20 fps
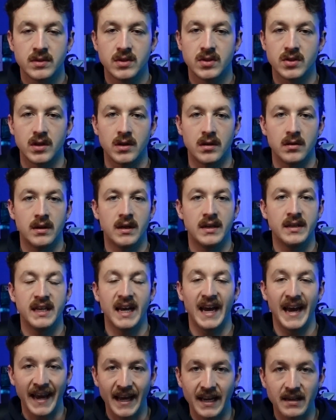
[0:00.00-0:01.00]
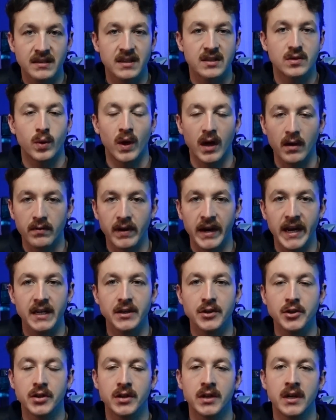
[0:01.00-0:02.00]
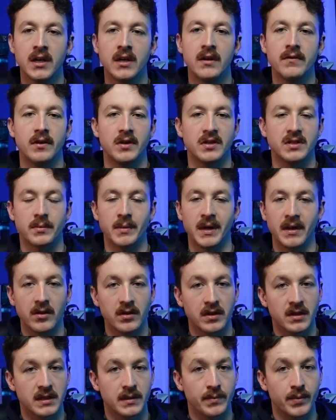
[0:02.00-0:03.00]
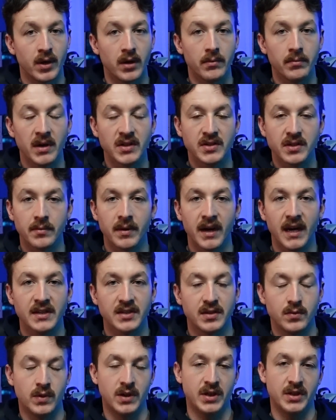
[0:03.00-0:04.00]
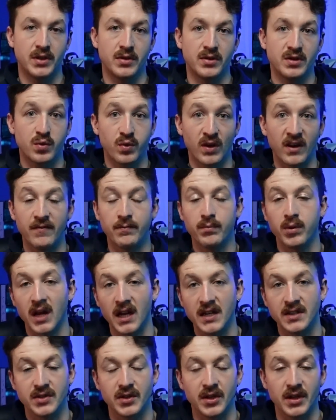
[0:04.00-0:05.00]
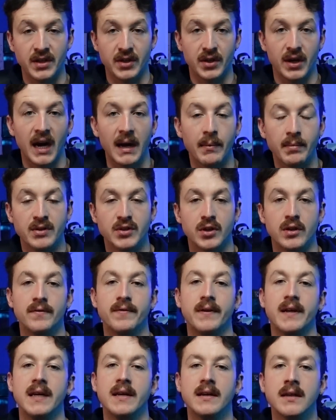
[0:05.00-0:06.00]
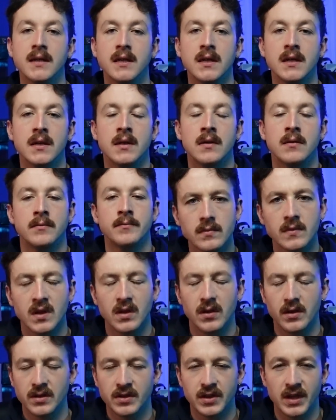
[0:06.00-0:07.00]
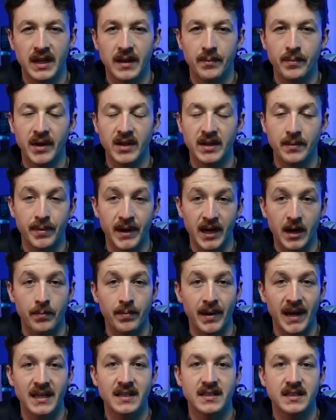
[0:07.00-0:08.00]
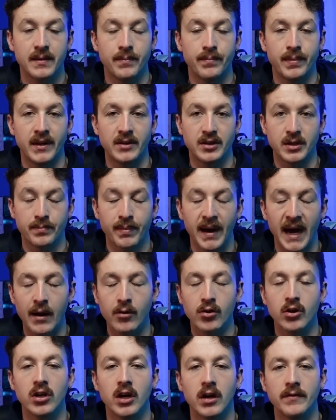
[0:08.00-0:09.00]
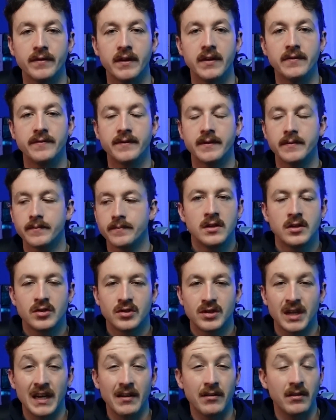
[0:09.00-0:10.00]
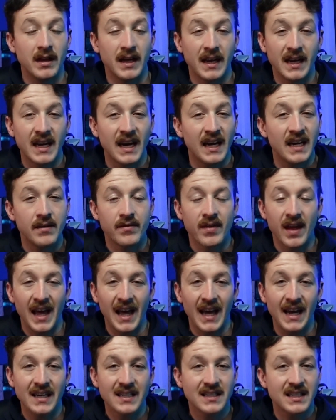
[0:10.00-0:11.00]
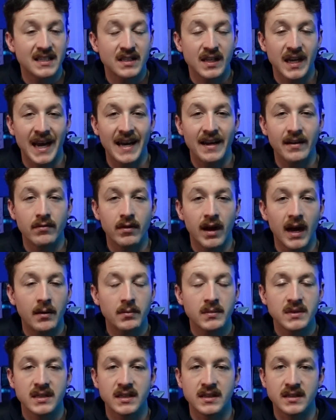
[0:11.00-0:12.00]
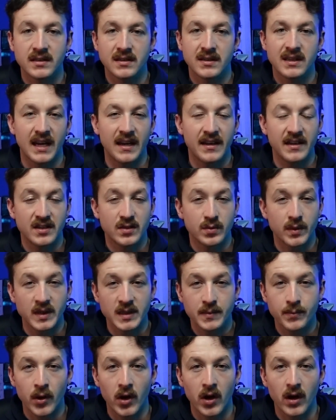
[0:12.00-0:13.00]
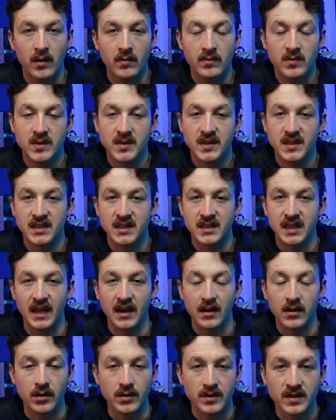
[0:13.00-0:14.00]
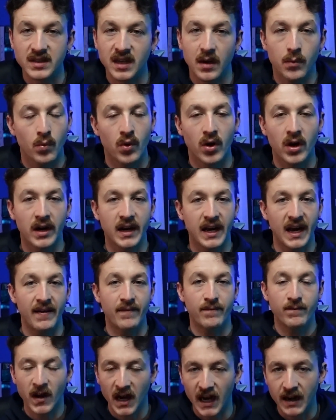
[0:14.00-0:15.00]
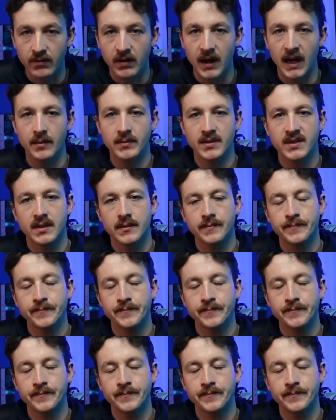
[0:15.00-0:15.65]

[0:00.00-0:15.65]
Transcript: So in the 8 to 12 range, if you're somebody looking to put on muscle mass, you want to do 12 plus, so you can do hypertrophy, so you can build a bigger base to build your power off of. Generally, kind of the 8 to 10 reps is kind of the sweet spot. Includes some work at 5 reps.